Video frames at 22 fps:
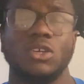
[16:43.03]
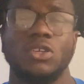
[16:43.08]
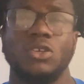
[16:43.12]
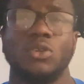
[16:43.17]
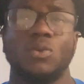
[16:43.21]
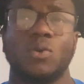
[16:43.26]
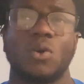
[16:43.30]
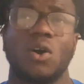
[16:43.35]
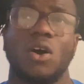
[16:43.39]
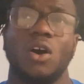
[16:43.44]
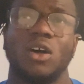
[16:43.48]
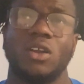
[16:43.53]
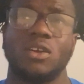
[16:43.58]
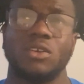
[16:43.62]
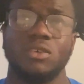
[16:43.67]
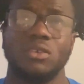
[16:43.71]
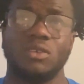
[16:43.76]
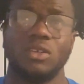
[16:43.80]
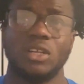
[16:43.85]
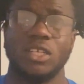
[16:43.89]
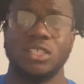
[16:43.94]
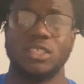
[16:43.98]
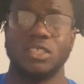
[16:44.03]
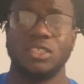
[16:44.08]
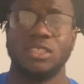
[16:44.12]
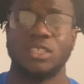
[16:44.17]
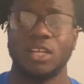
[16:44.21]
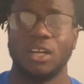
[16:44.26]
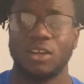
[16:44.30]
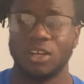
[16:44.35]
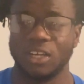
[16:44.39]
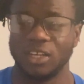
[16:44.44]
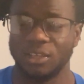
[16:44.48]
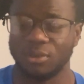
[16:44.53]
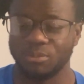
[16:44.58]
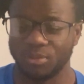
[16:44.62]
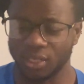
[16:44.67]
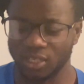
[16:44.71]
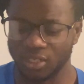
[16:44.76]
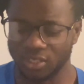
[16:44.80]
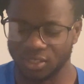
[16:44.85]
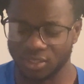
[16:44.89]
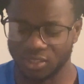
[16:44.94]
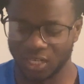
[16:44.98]
you can't necessarily
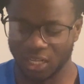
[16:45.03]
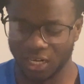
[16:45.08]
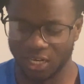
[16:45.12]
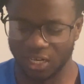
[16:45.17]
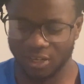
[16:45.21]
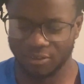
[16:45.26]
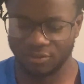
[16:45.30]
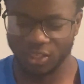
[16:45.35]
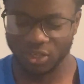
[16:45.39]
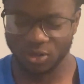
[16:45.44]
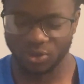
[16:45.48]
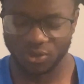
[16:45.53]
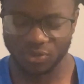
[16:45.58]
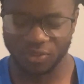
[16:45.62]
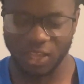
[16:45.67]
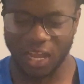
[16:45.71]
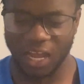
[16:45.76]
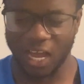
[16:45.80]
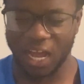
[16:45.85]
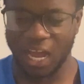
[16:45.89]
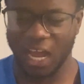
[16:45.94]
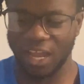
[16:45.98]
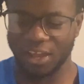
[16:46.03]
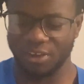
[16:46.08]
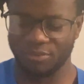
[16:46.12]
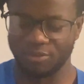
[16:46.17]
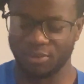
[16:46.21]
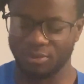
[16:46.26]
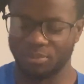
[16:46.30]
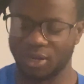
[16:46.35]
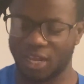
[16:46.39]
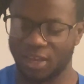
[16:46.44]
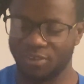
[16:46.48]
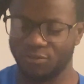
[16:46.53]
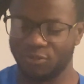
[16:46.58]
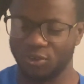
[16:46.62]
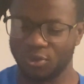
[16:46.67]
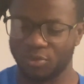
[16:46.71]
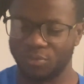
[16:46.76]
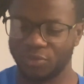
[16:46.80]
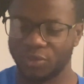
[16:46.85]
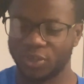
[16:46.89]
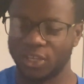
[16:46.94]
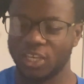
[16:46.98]
be deadlifting on that high of a
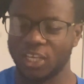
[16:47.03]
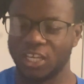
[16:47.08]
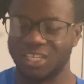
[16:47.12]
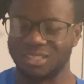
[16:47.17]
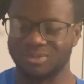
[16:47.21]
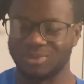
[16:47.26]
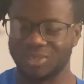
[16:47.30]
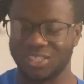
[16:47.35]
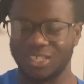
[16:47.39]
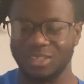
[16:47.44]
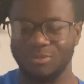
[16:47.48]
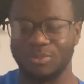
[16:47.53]
platform, especially